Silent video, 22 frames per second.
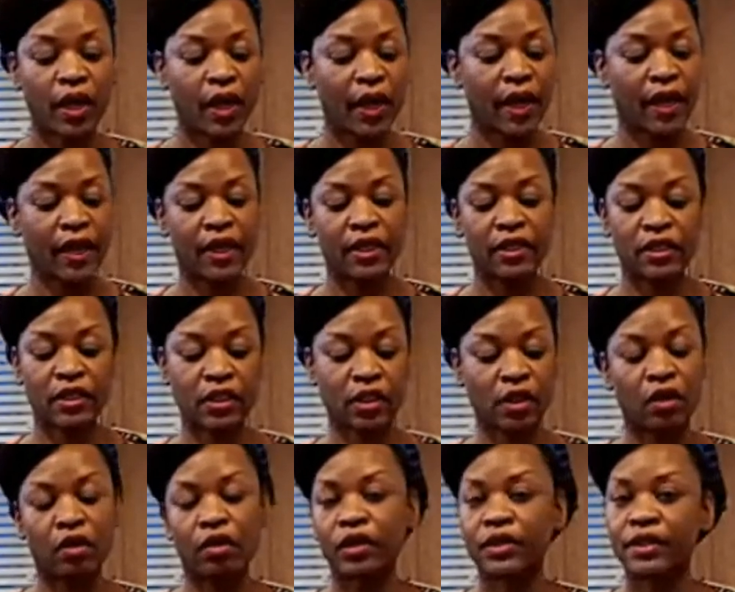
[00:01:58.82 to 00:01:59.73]
and it
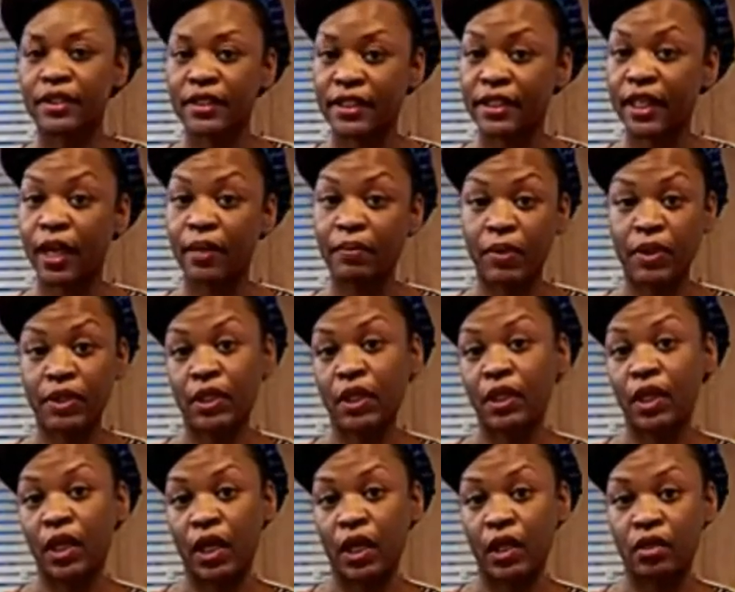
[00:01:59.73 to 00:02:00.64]
still looks the same as
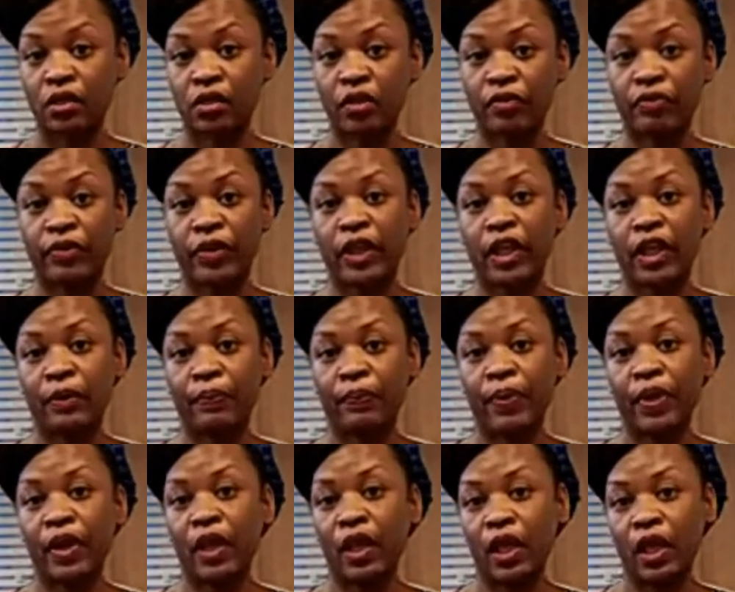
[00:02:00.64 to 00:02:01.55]
it did. So if you keep
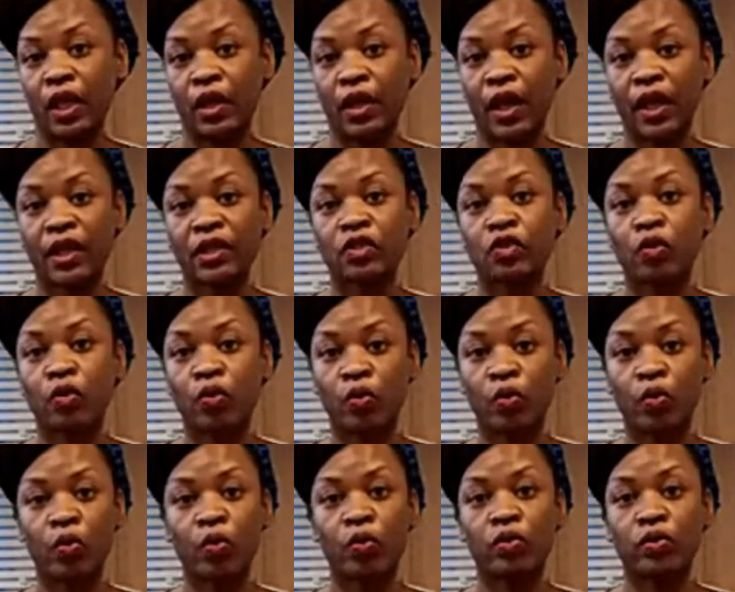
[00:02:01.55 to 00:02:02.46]
it in nice,
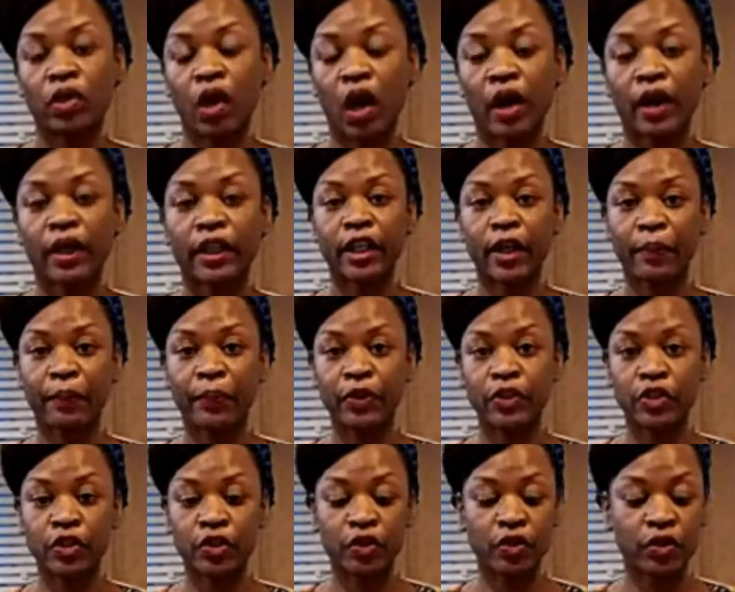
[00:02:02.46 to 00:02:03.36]
cool, dark
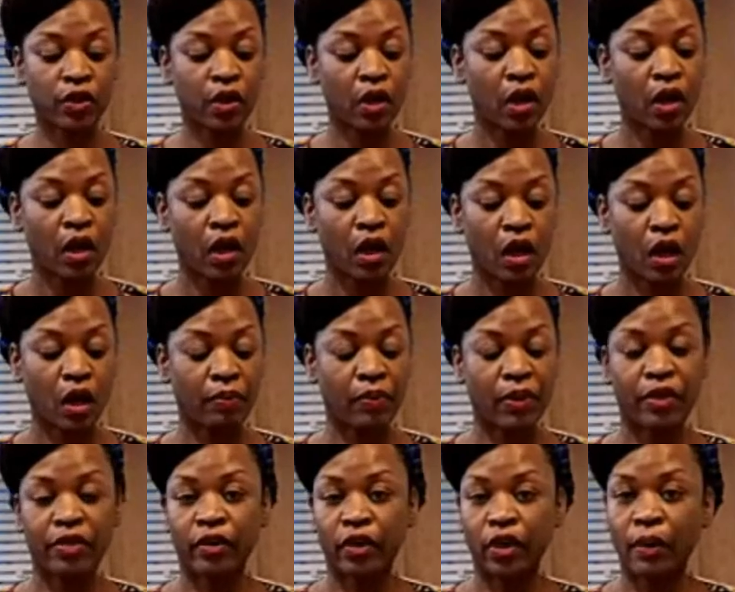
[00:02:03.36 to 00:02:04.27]
temperature,
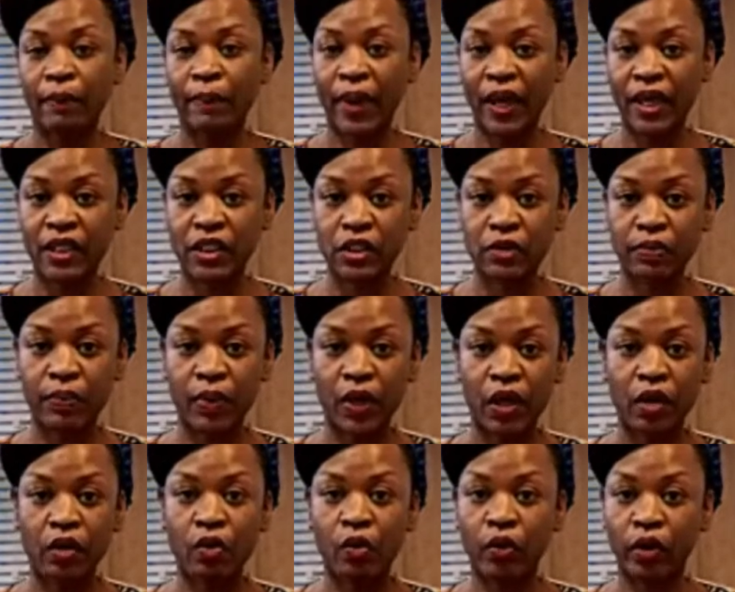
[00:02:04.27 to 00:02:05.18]
either in a
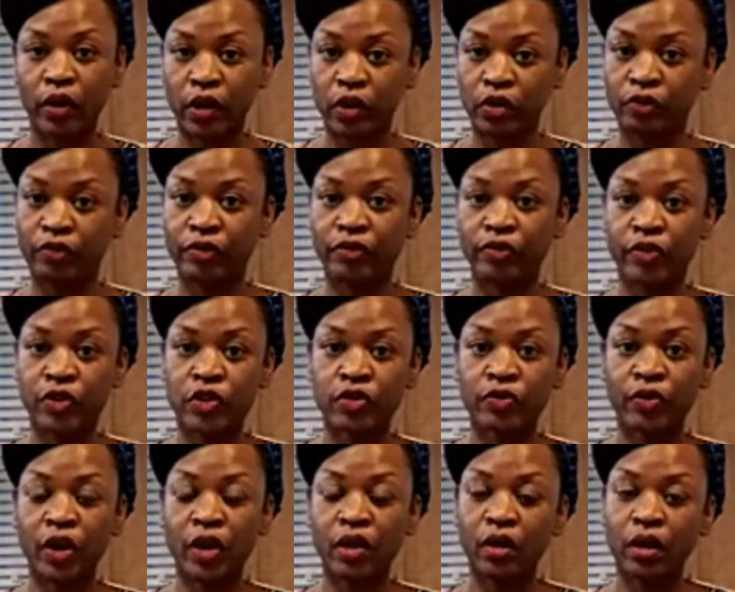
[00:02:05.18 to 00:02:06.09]
basement or in your
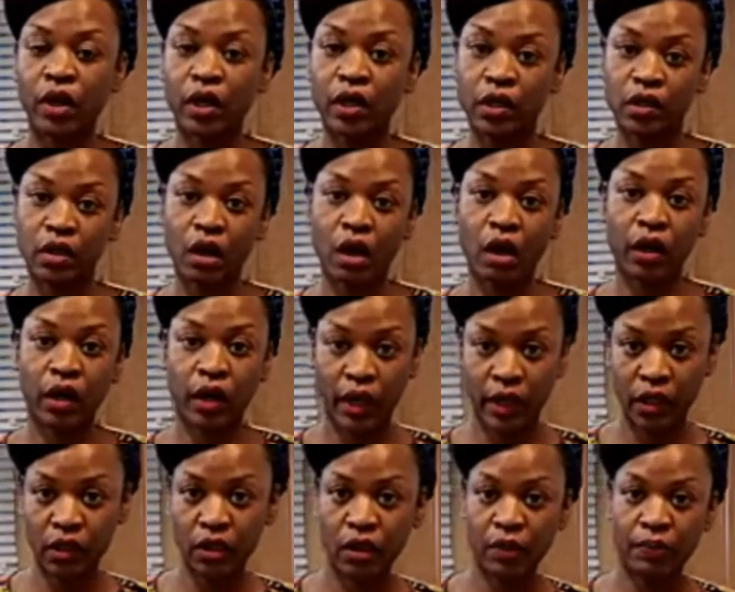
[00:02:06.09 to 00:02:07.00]
refrigerator in the dark,
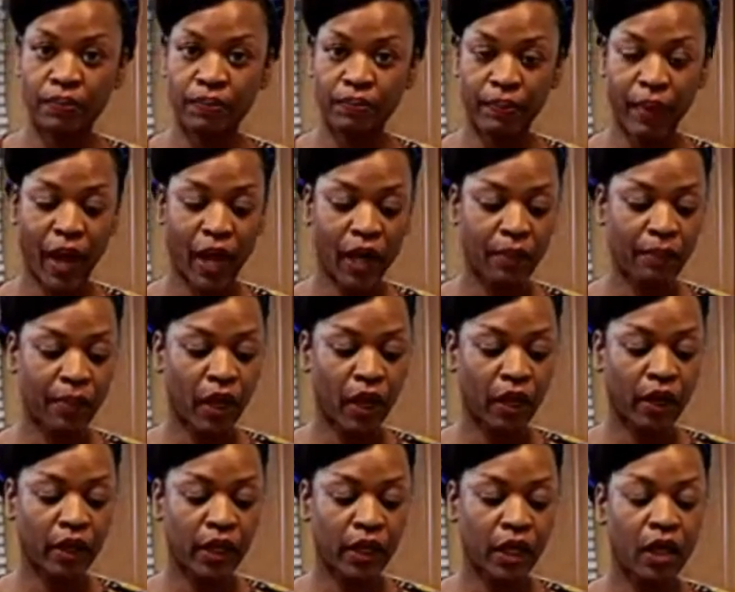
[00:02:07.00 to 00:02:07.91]
like the bottom
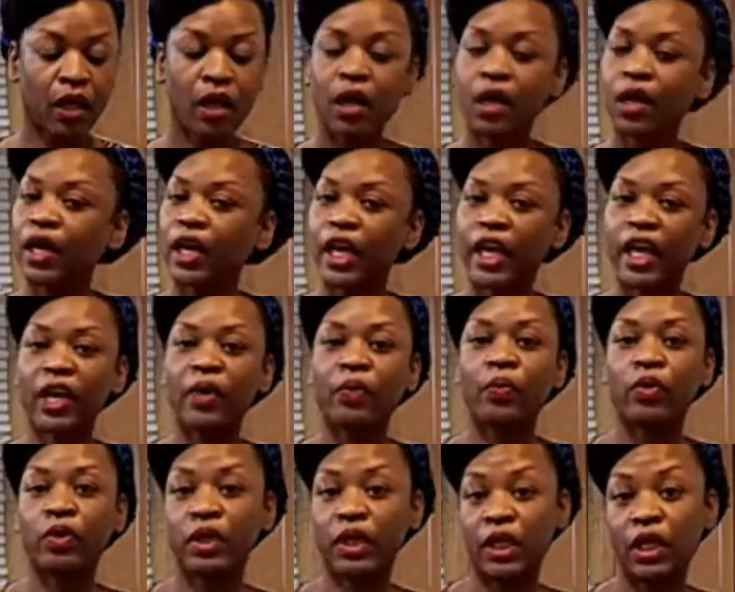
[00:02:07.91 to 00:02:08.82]
area, it
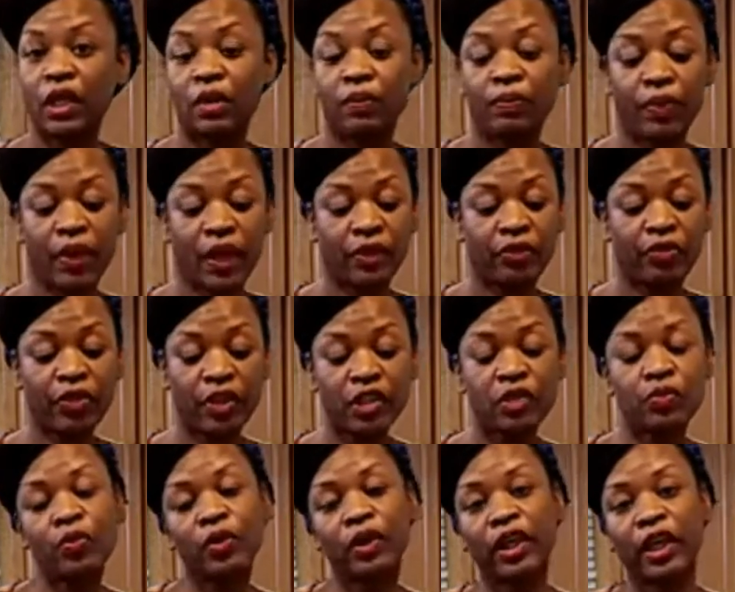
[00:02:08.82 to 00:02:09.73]
will keep. Like
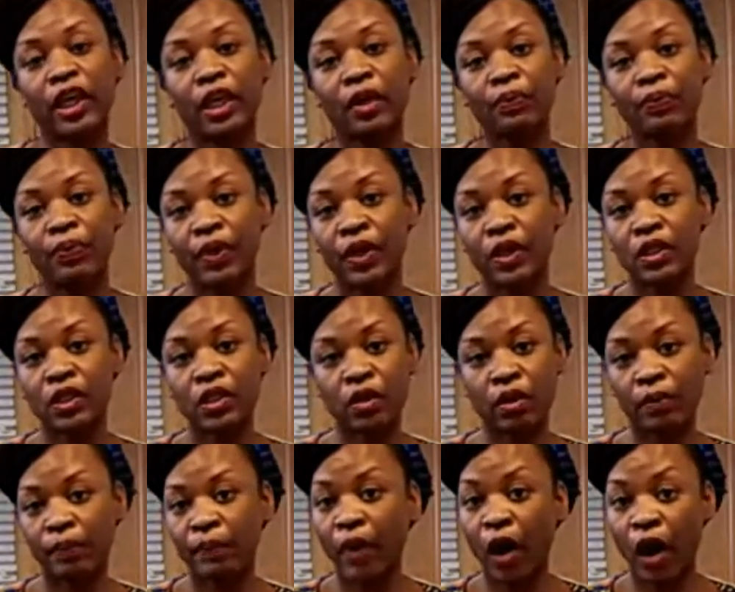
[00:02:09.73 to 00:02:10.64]
this will keep
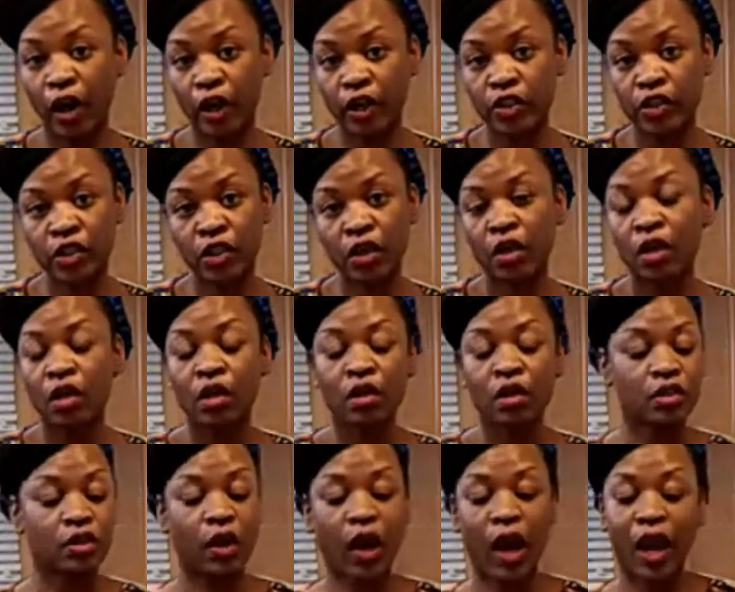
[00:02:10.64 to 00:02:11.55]
until March.
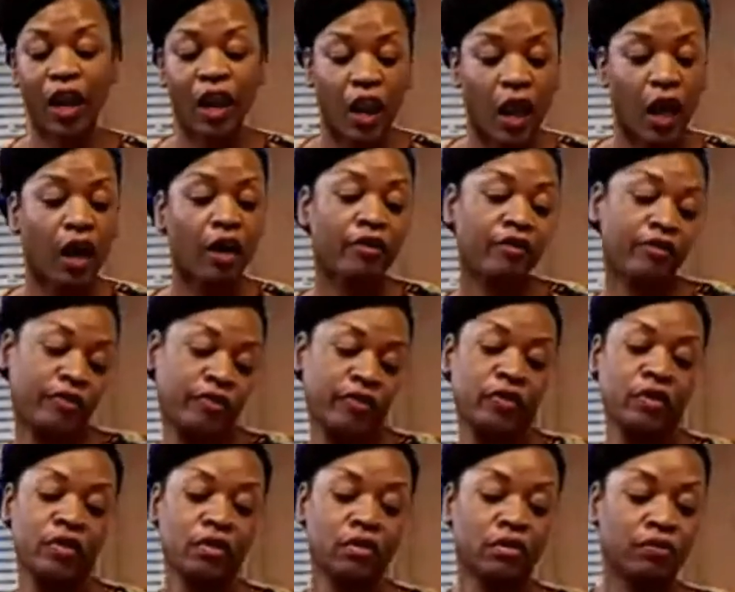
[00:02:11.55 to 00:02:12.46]
So I love
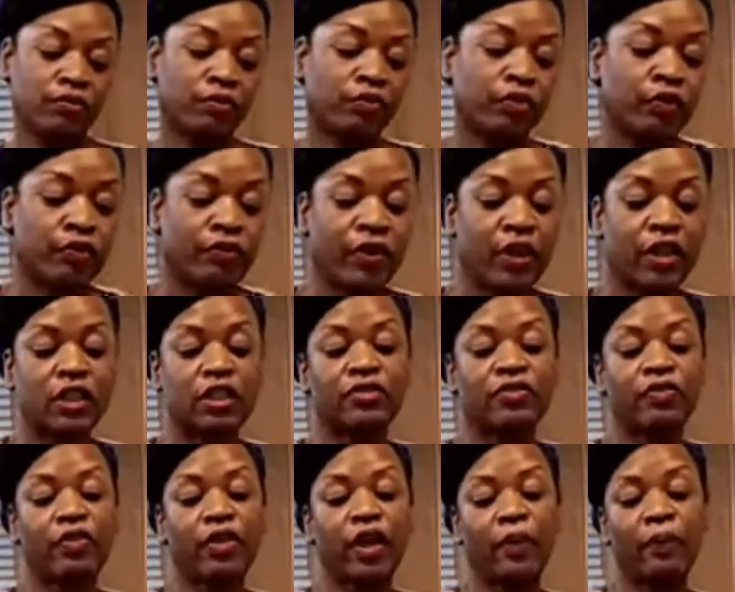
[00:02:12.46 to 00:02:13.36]
root veggies
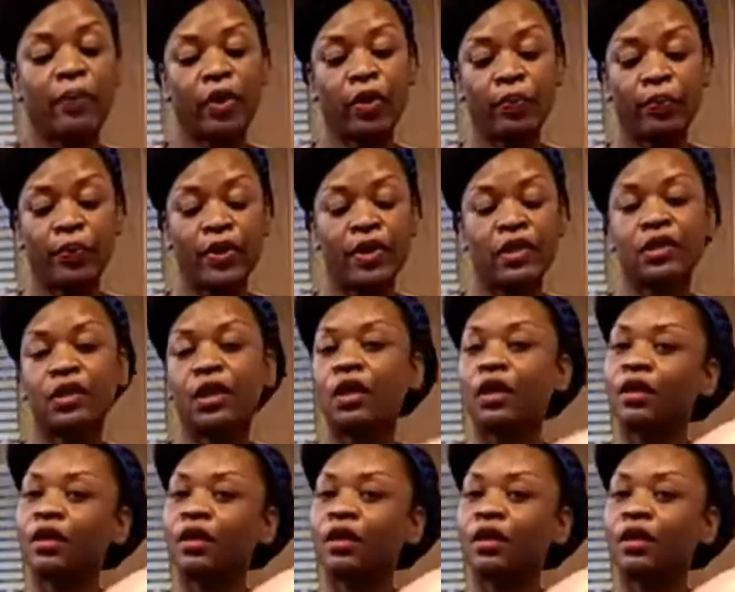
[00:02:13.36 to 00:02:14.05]
for that purpose.